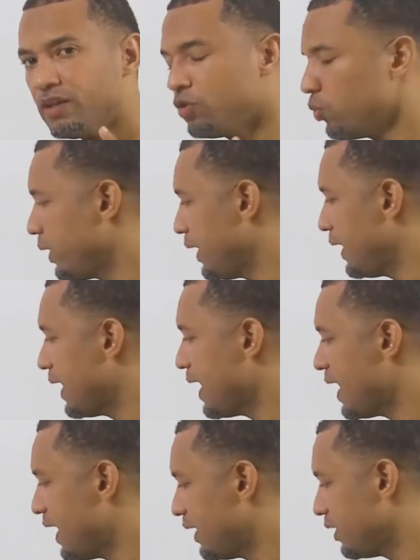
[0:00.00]
we
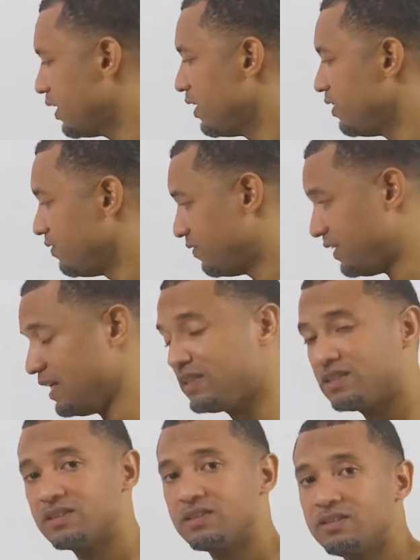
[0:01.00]
had
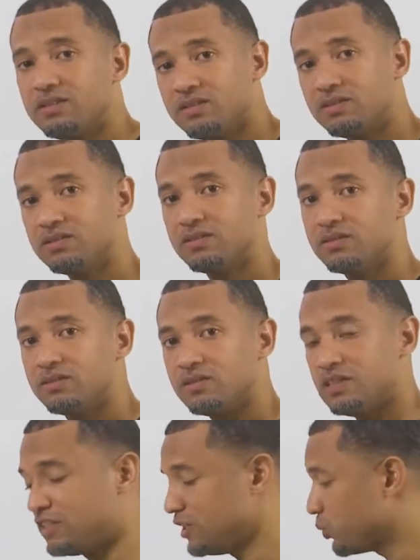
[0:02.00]
this.
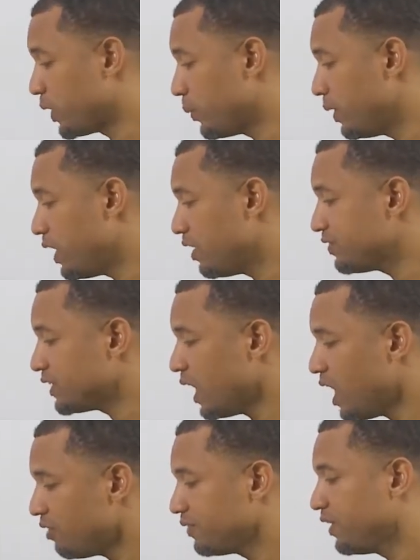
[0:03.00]
This is where we left
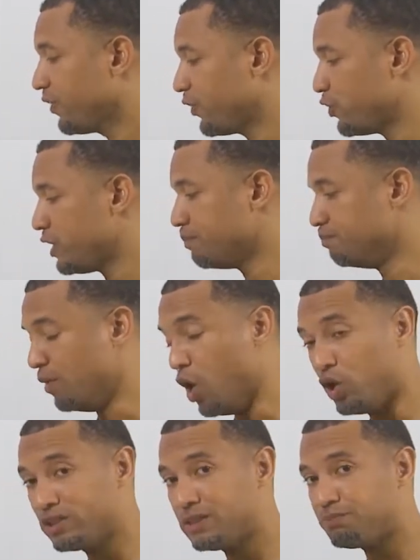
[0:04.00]
off. 3
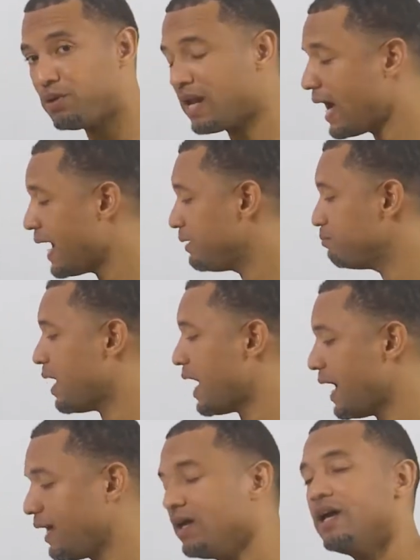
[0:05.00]
multiplied
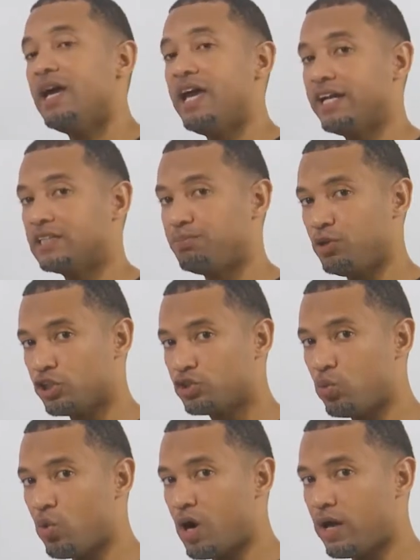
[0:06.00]
by x
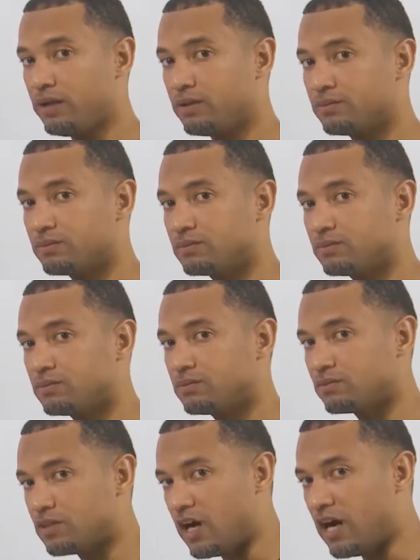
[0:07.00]
plus 1. All
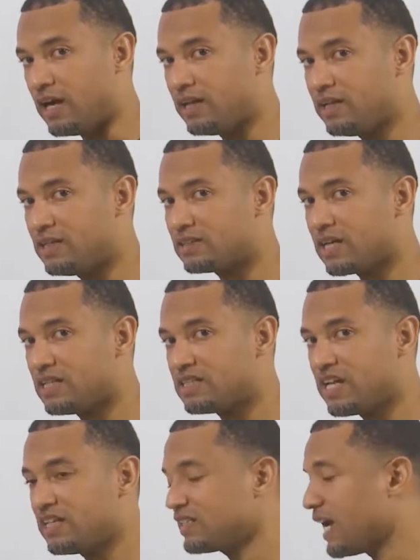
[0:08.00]
right, ladies and
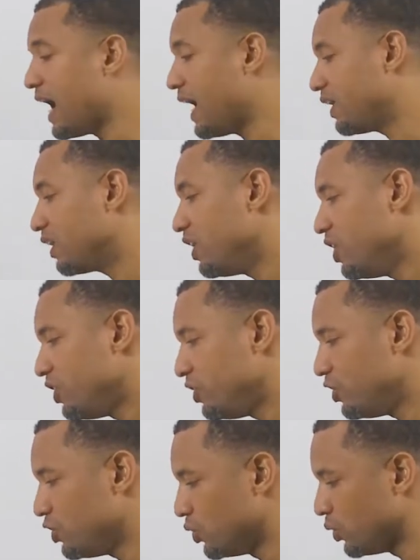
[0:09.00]
gents. And
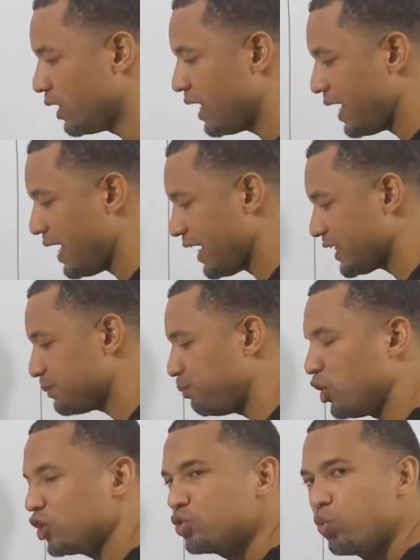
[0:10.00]
you know, x
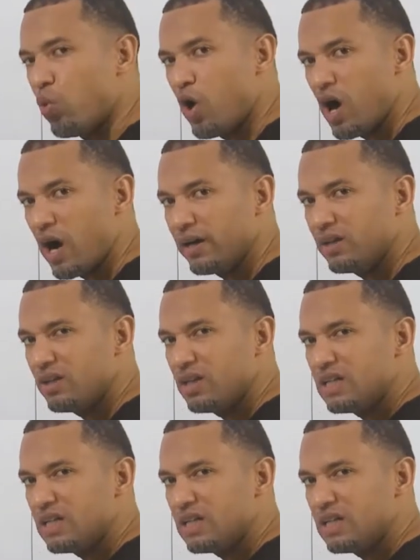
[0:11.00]
plus 1.